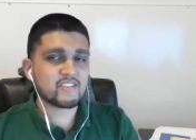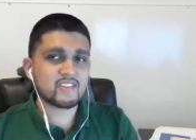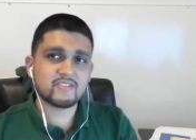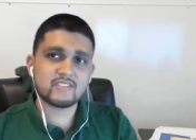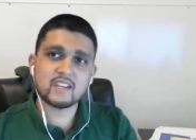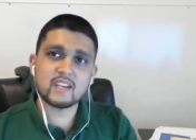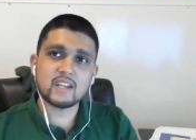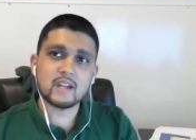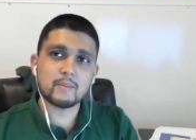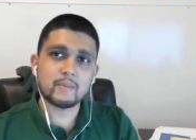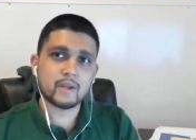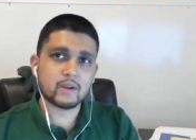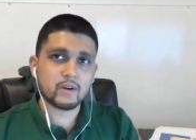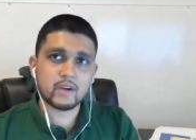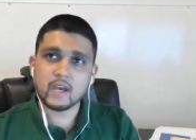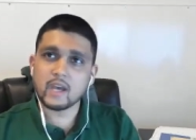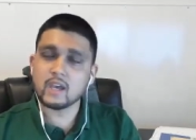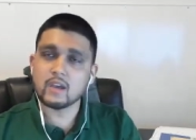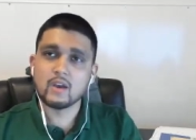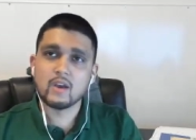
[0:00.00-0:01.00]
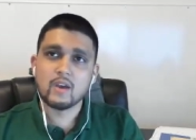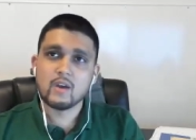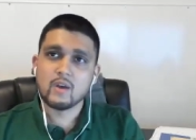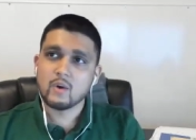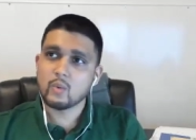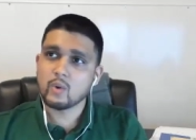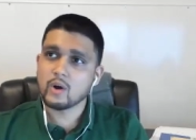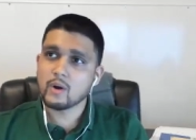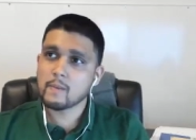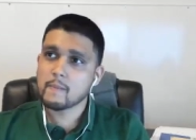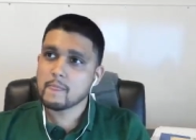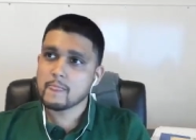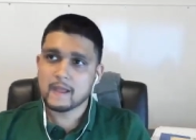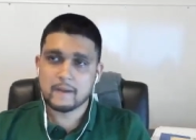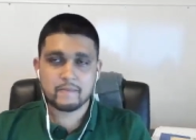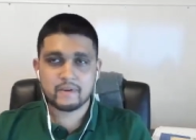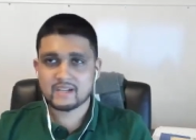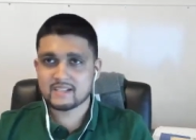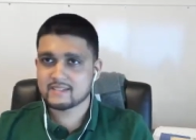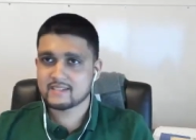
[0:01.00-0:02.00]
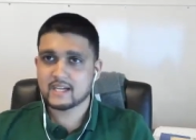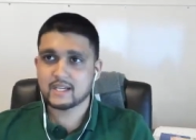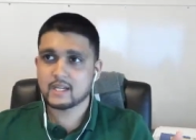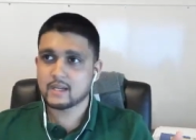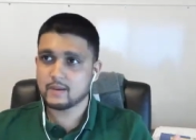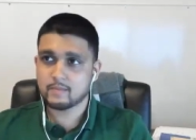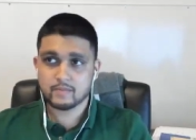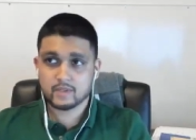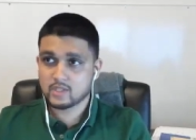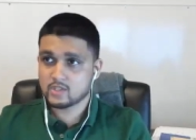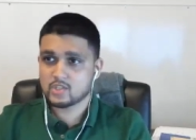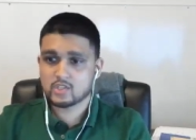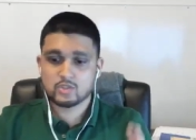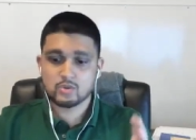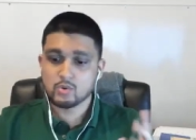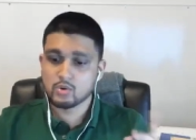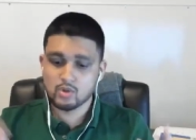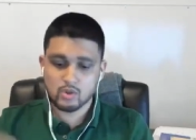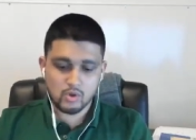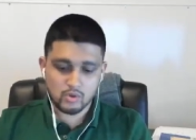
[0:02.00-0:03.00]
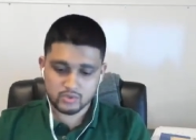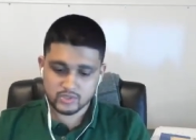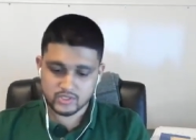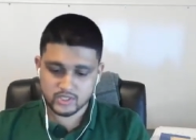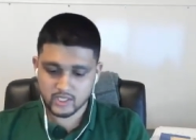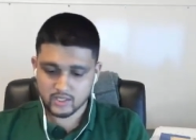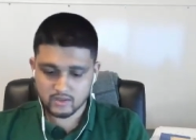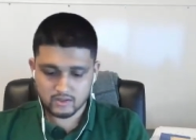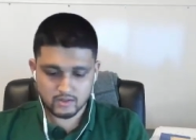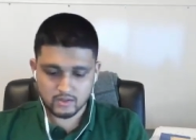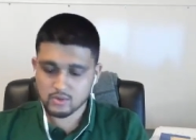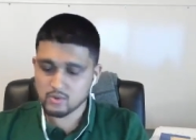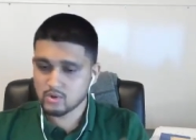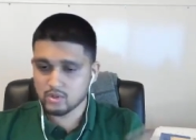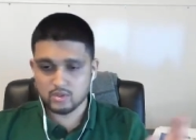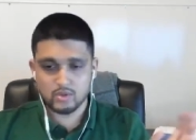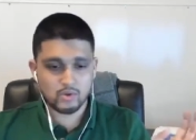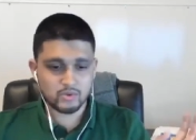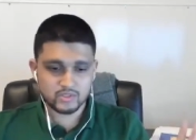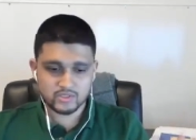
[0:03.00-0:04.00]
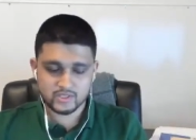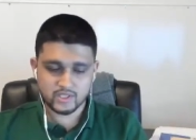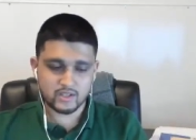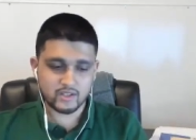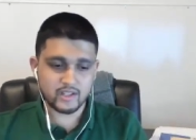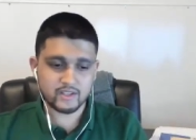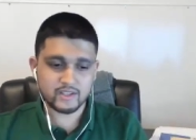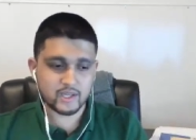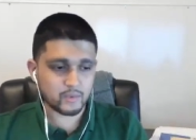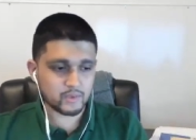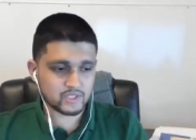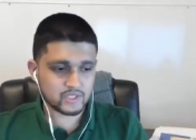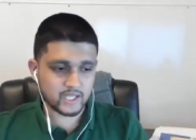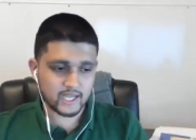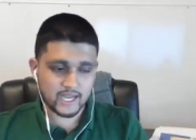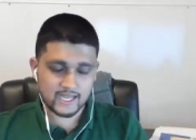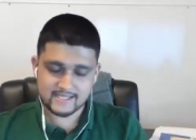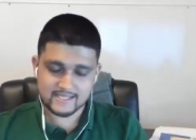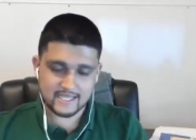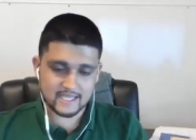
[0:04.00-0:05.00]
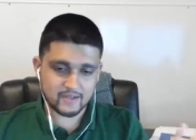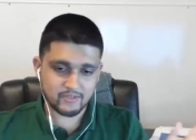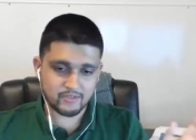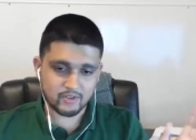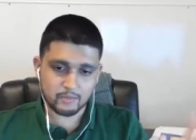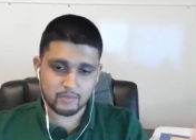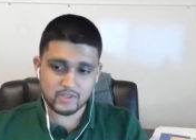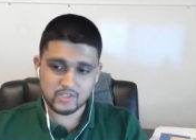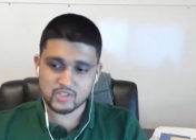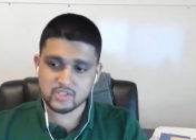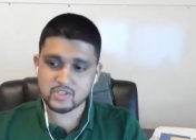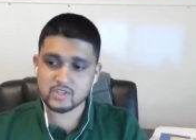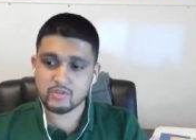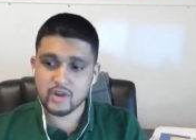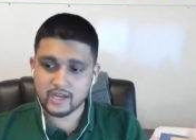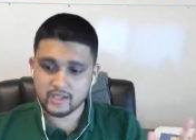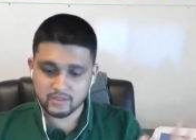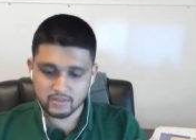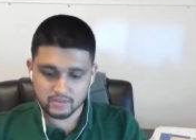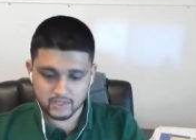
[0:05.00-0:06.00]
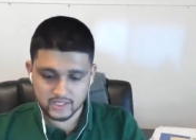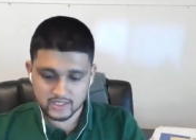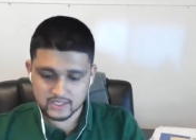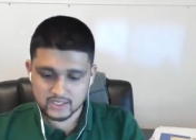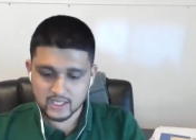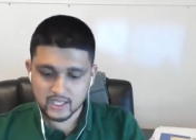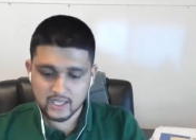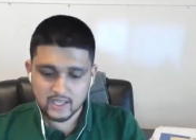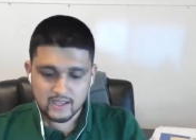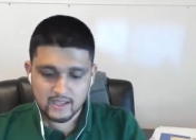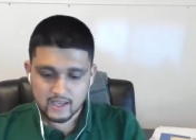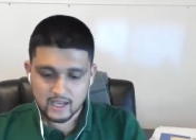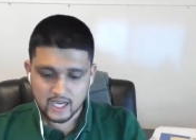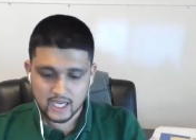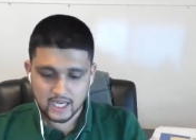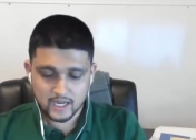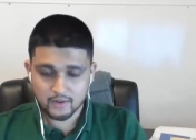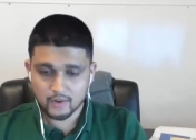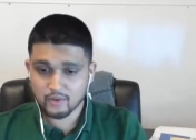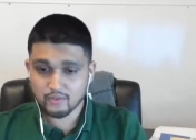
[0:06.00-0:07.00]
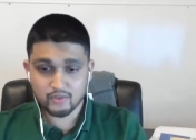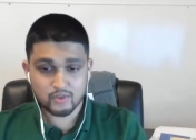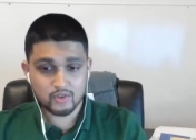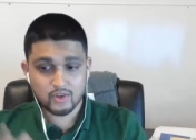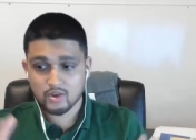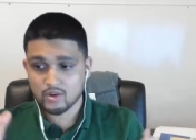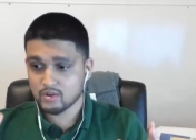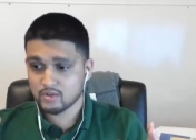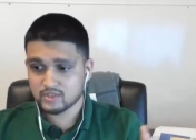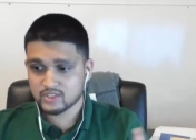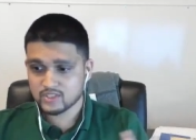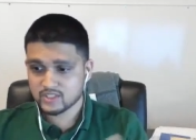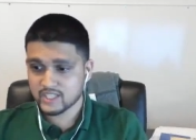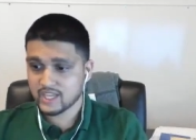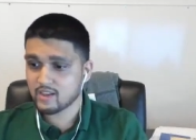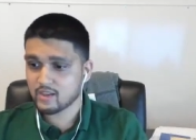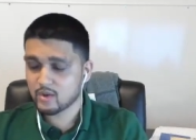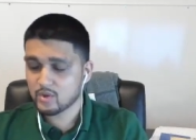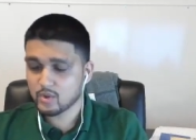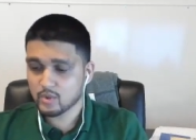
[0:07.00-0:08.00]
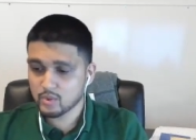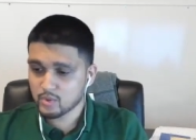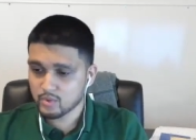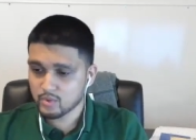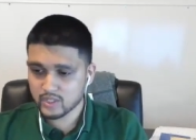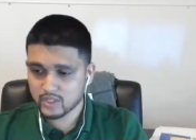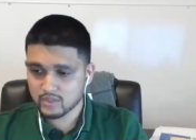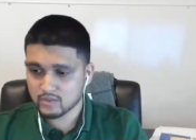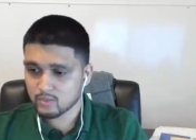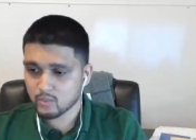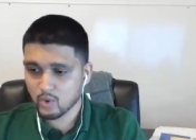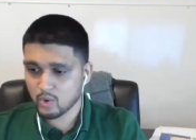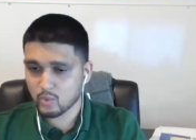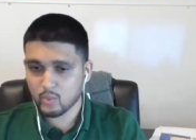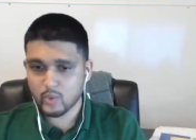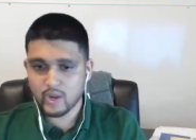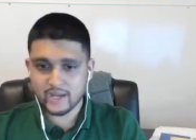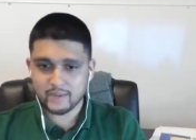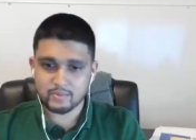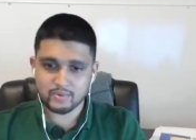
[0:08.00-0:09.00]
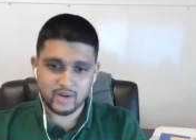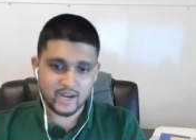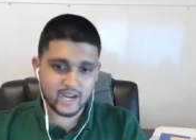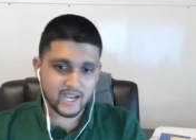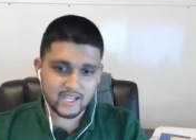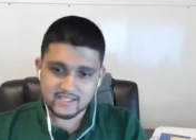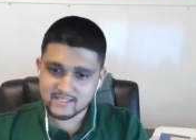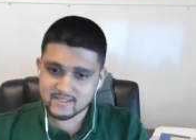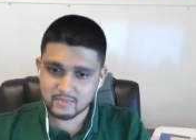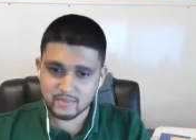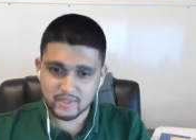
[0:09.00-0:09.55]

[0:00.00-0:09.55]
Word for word: fifteen. I'm like, okay, well, I'm going to sign up. I'm going to just Google wholesale, Google wholesale. And there was like, I signed up for a bunch of directories. I don't know if you know Sale Who and Worldwide Brands,